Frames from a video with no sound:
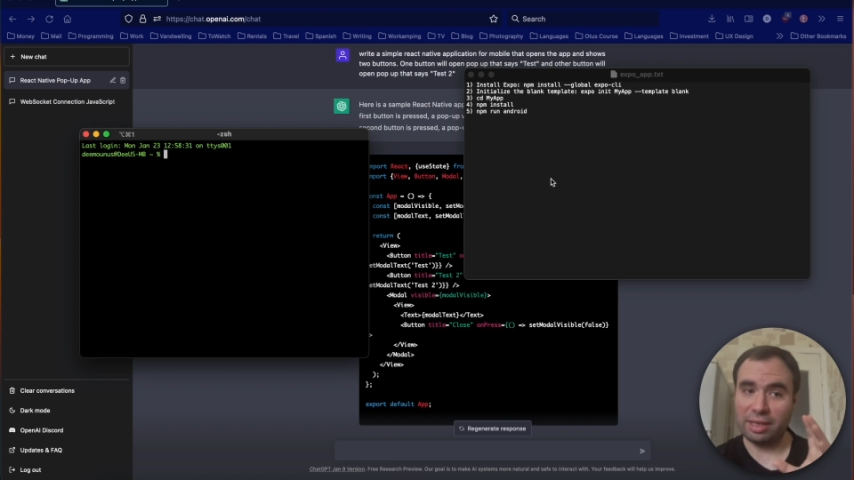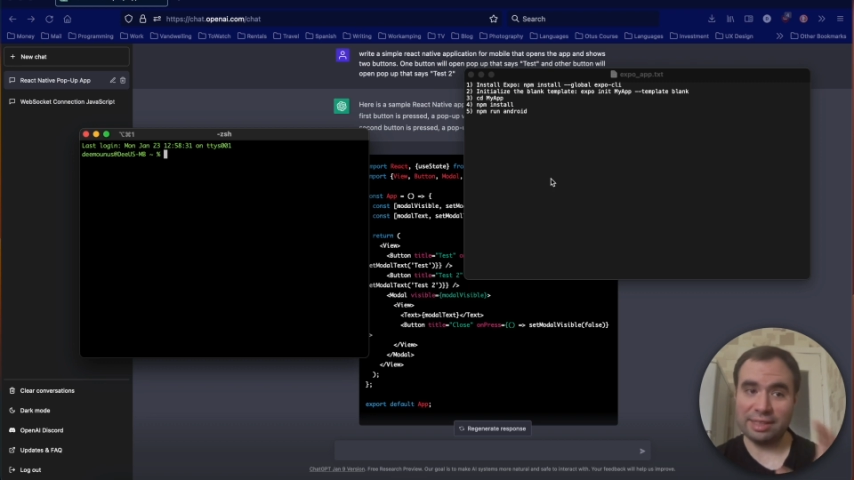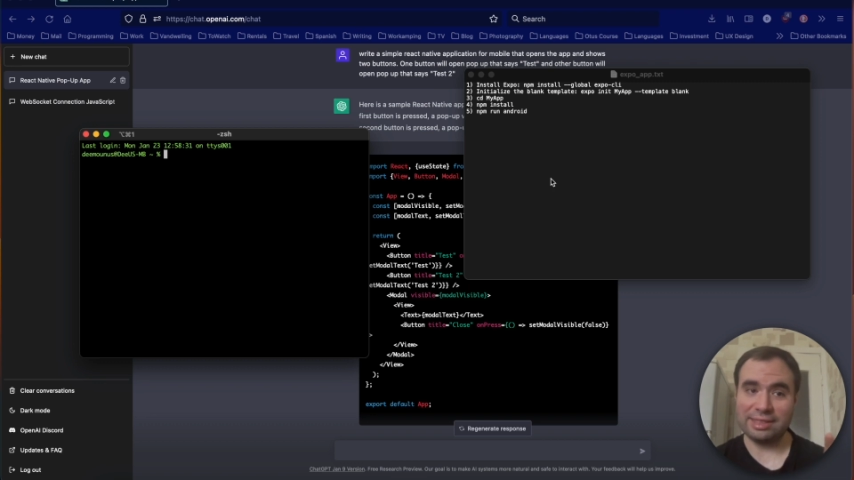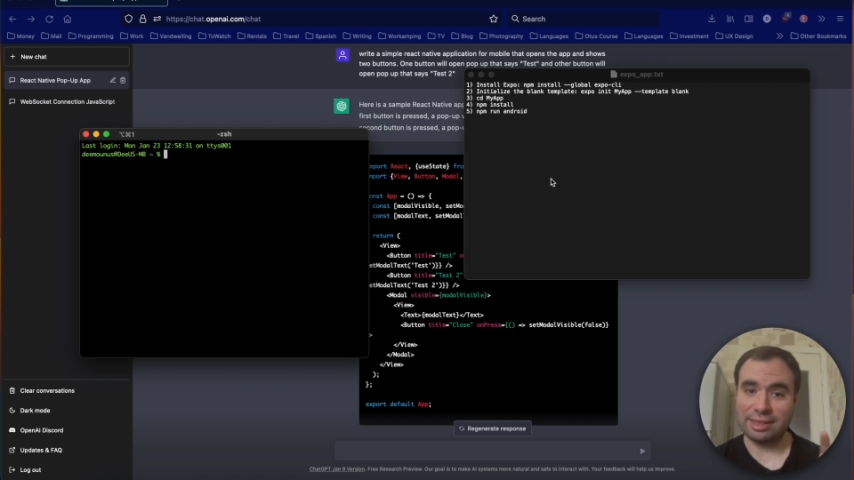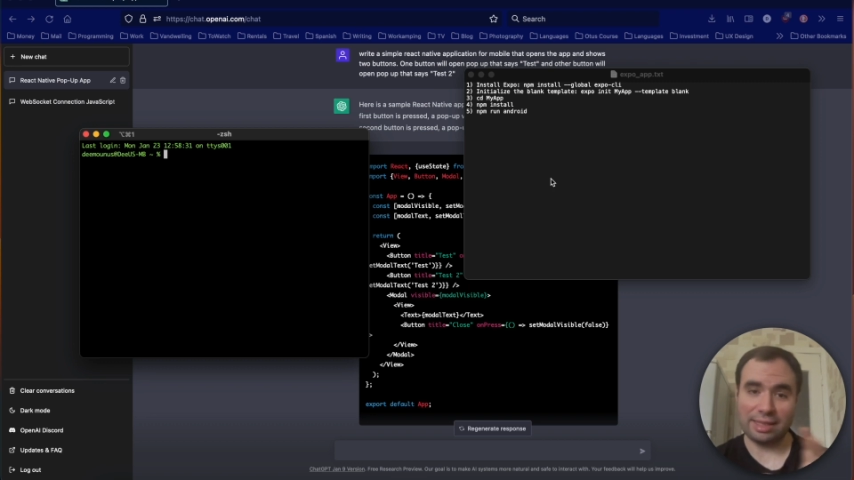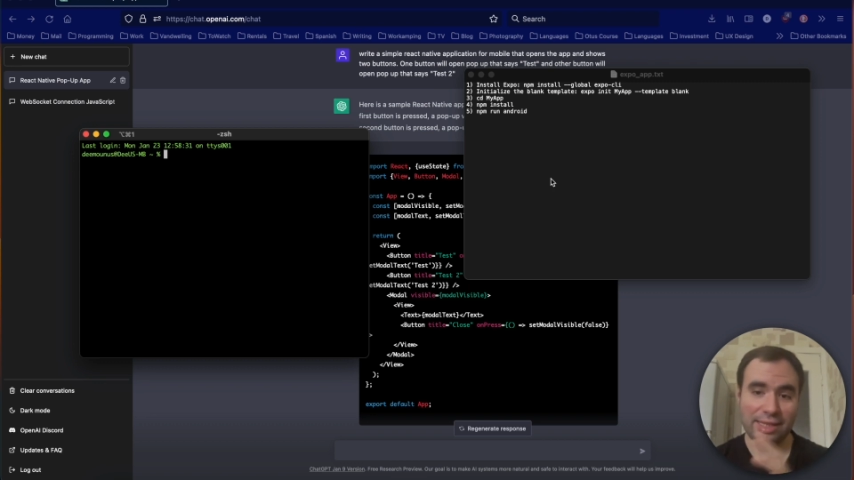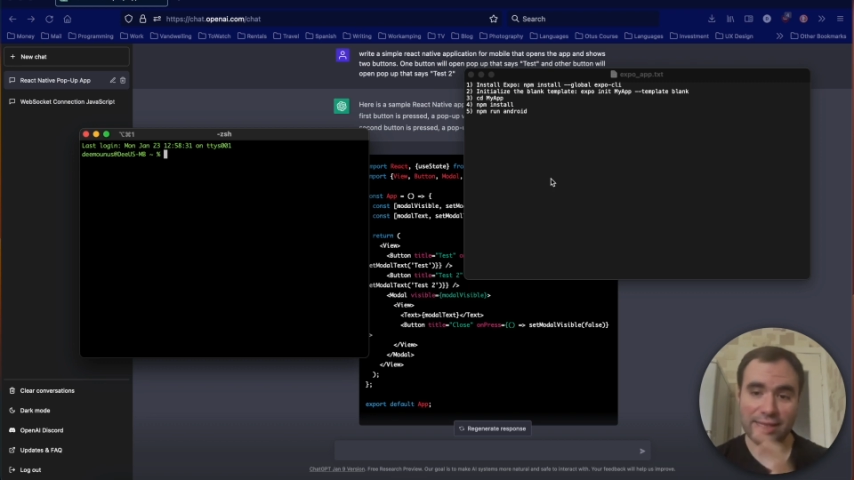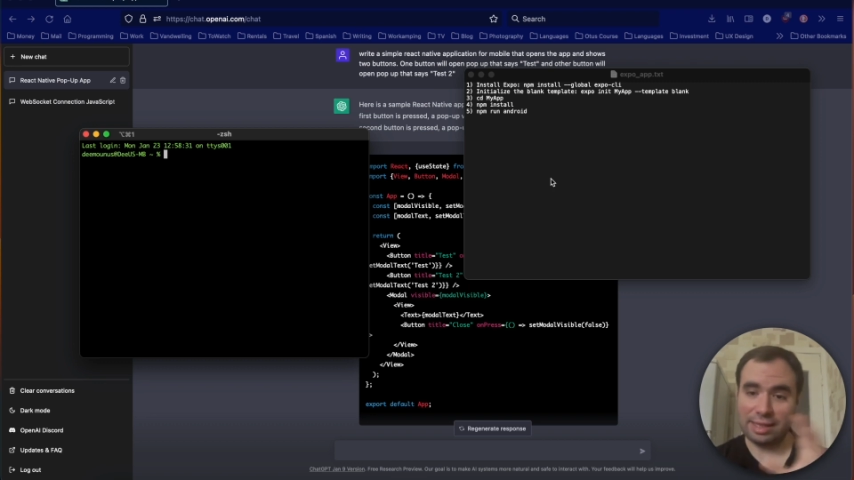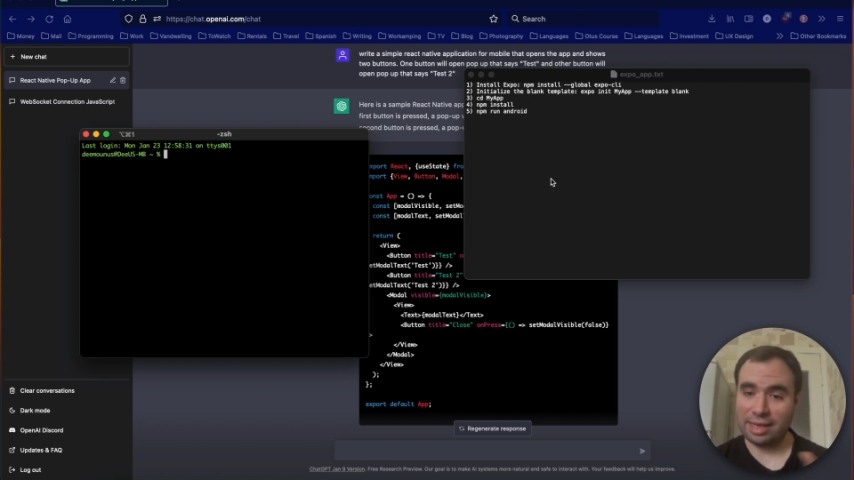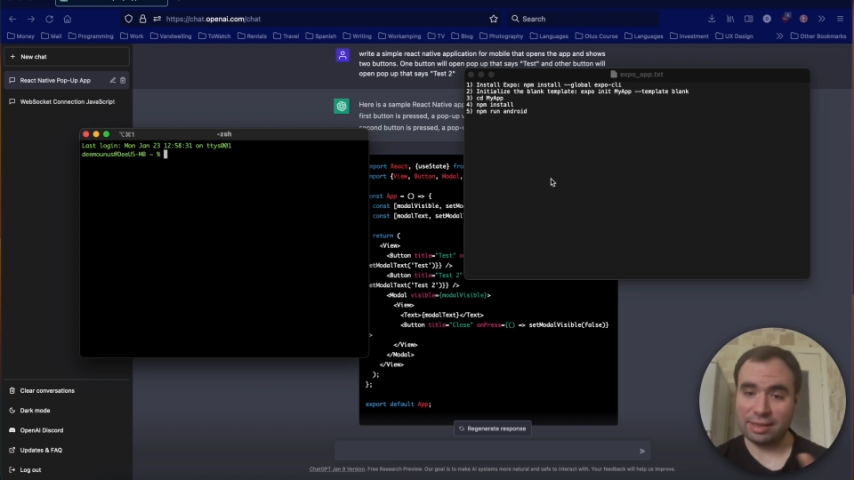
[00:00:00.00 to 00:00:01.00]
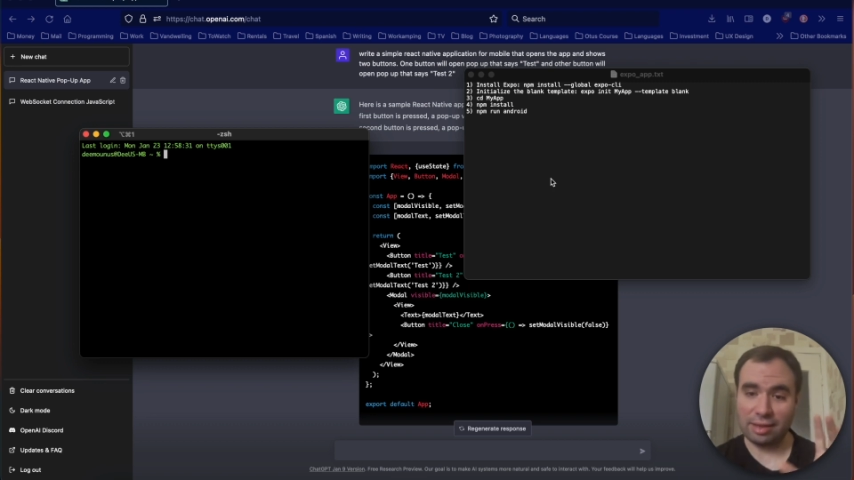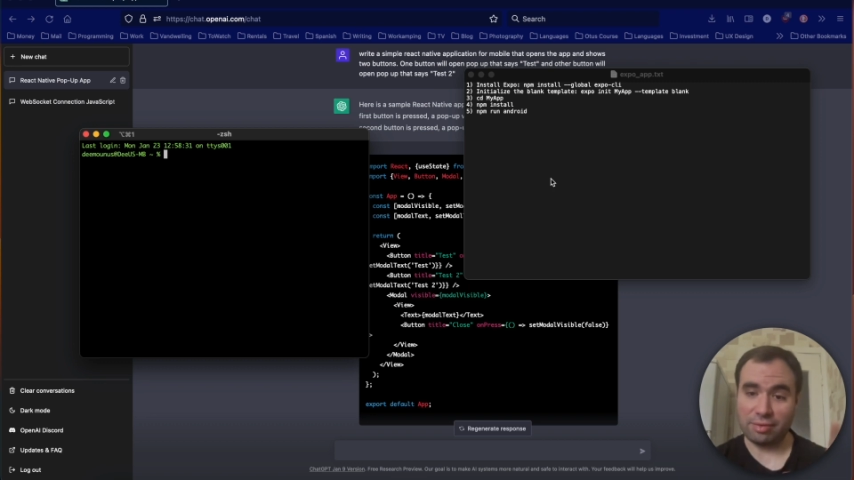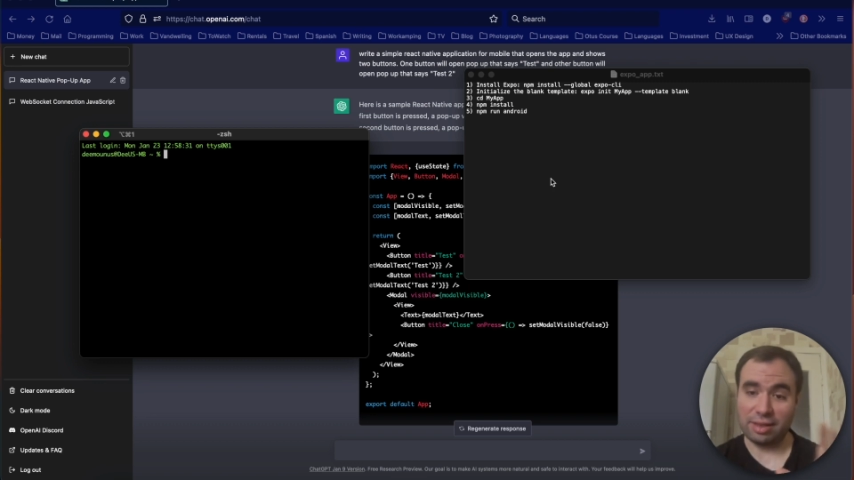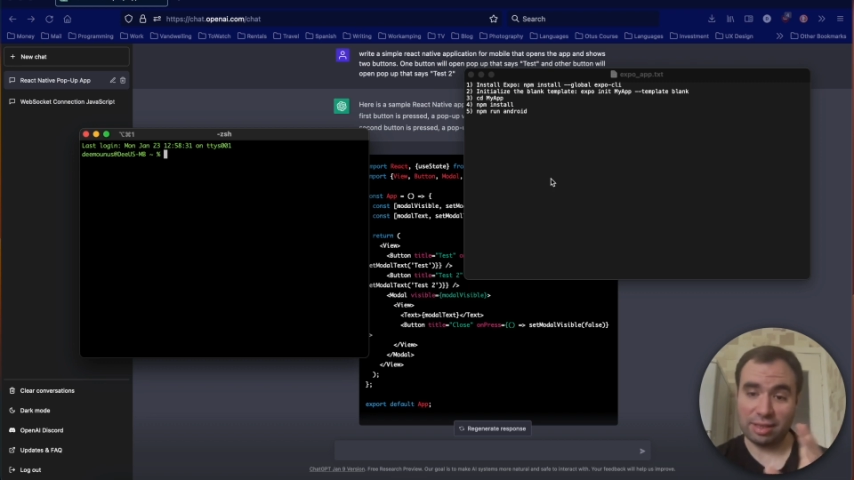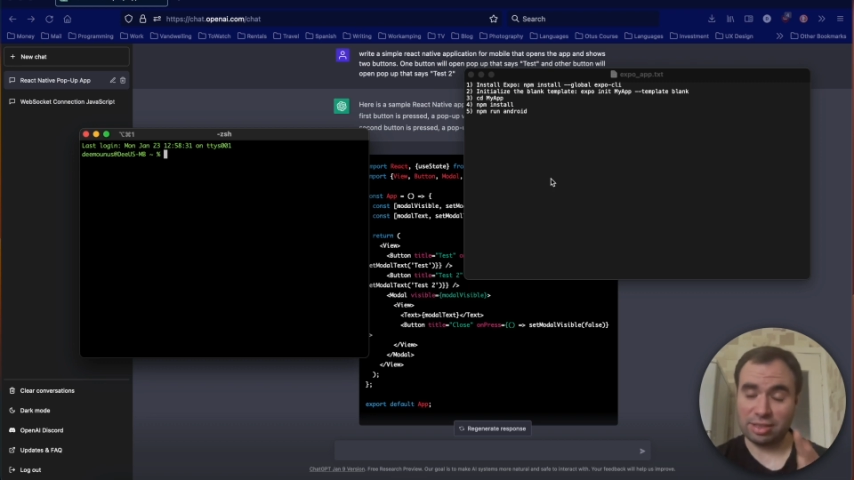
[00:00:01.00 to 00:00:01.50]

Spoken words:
instantly and everything.